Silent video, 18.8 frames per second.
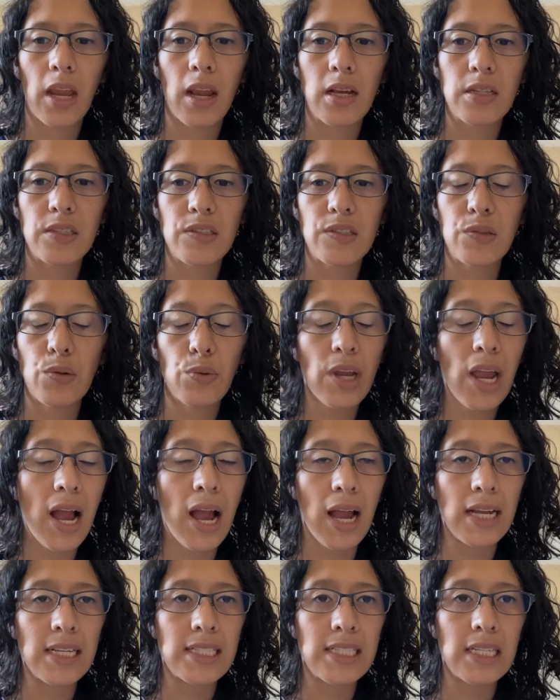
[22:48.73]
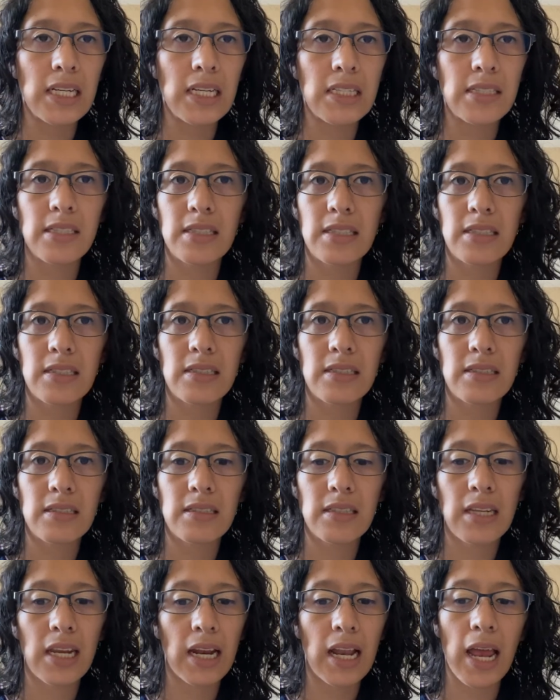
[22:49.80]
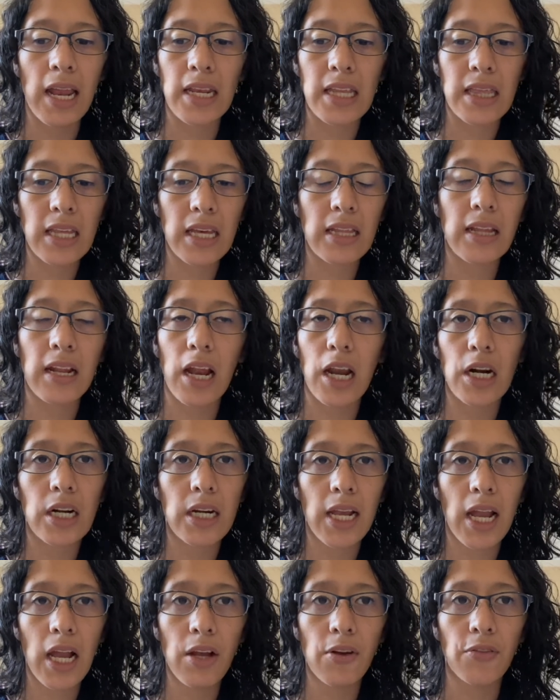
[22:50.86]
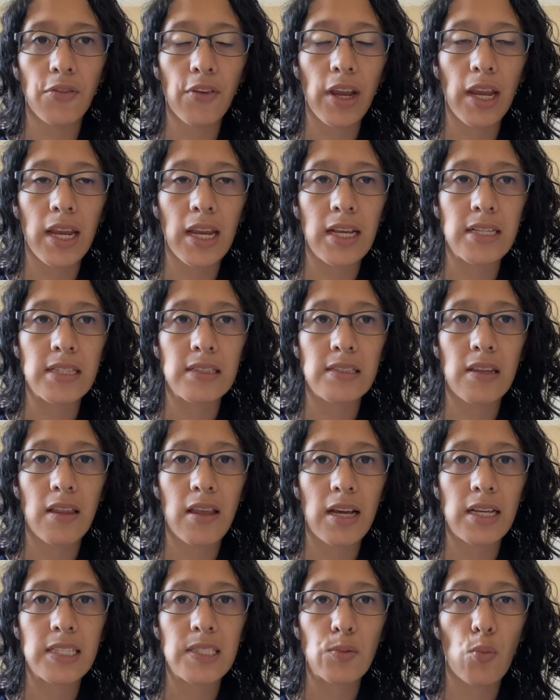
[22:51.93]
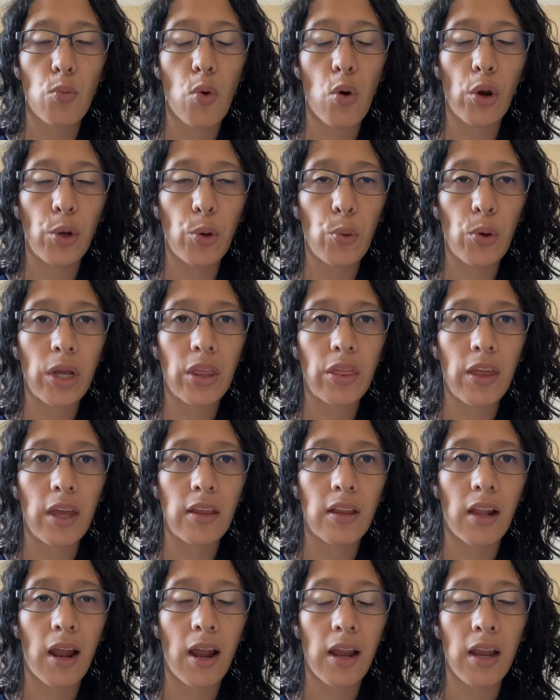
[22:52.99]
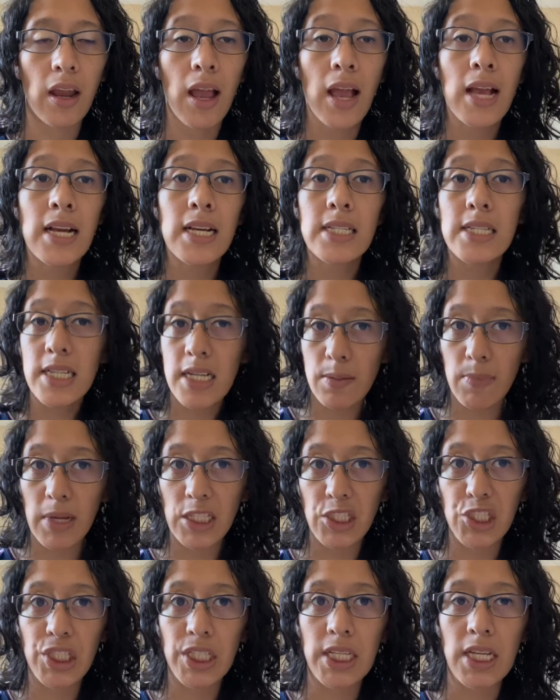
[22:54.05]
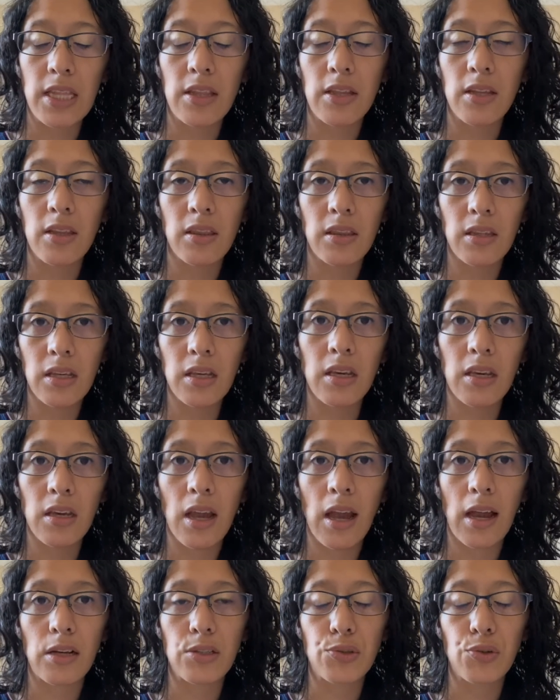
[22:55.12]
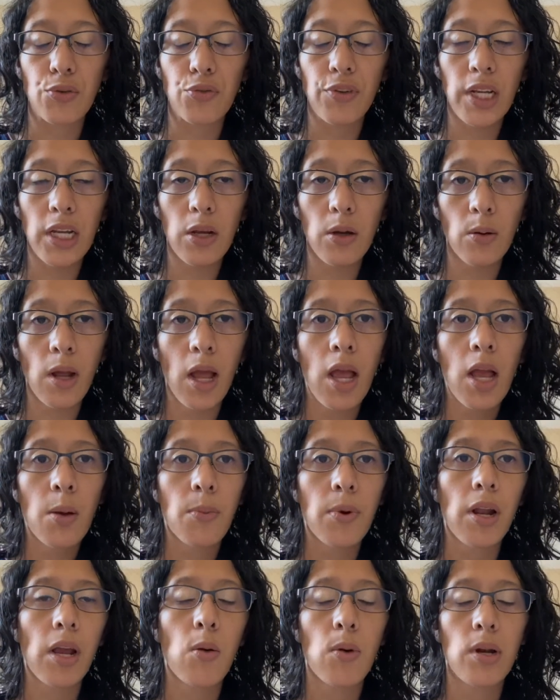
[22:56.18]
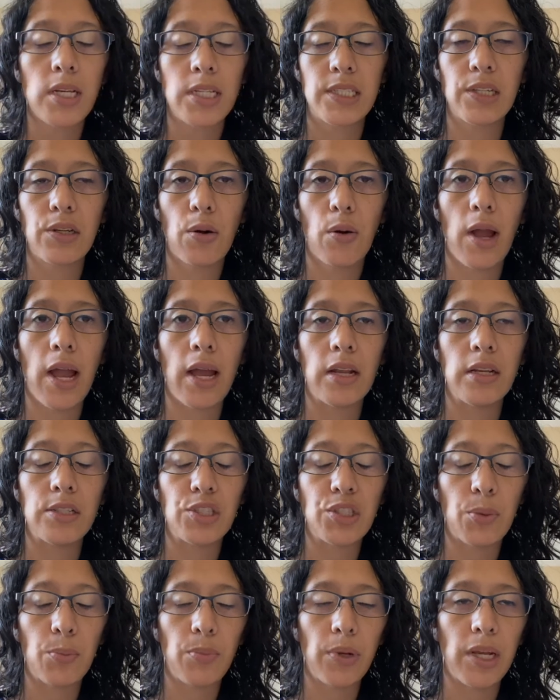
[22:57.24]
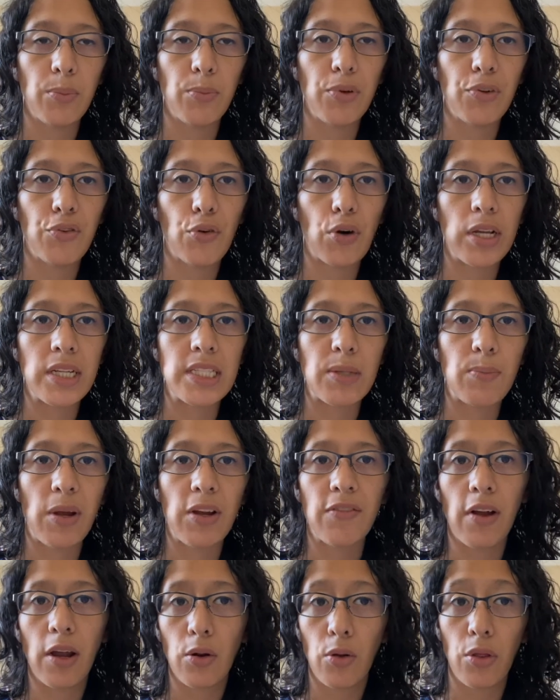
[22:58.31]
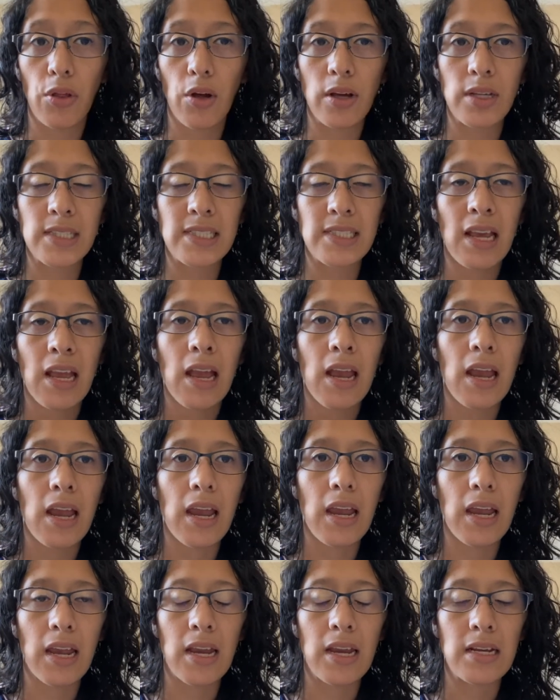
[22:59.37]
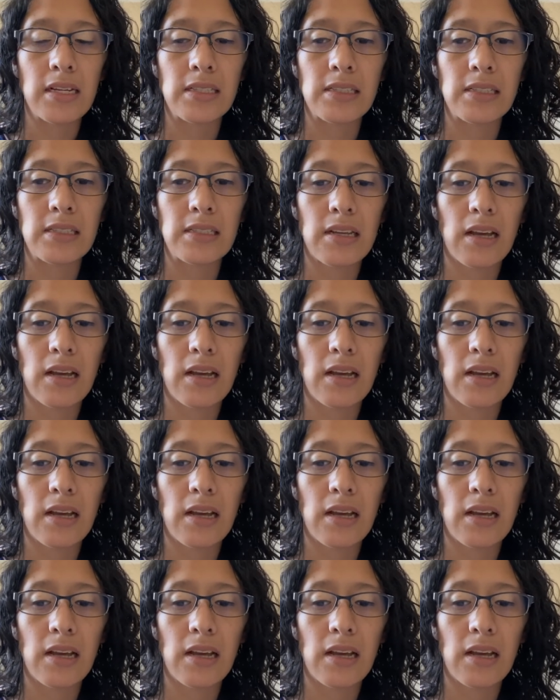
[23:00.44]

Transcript: So yeah, I didn't get anything that I already have, and that's one quick thing that I didn't mention in the actual video, but I wanted to go ahead and jump in before I did my final thoughts and